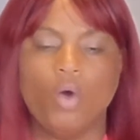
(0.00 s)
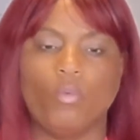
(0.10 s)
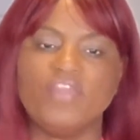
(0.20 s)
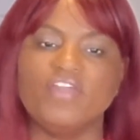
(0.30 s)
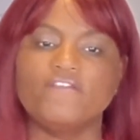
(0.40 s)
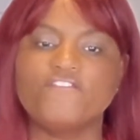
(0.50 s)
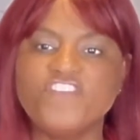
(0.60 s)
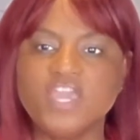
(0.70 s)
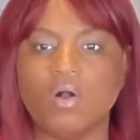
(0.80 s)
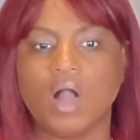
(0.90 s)
where they
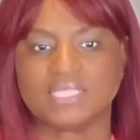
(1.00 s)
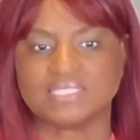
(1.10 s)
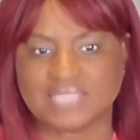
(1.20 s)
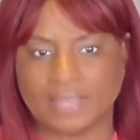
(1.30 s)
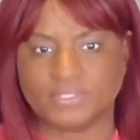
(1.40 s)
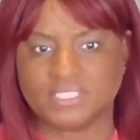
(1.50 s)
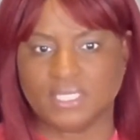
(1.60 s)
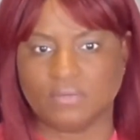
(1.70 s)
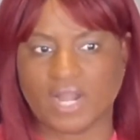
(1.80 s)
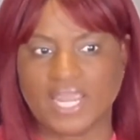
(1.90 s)
feel
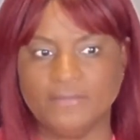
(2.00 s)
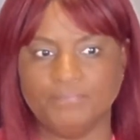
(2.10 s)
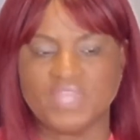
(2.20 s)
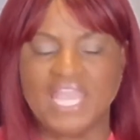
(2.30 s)
accepted, right,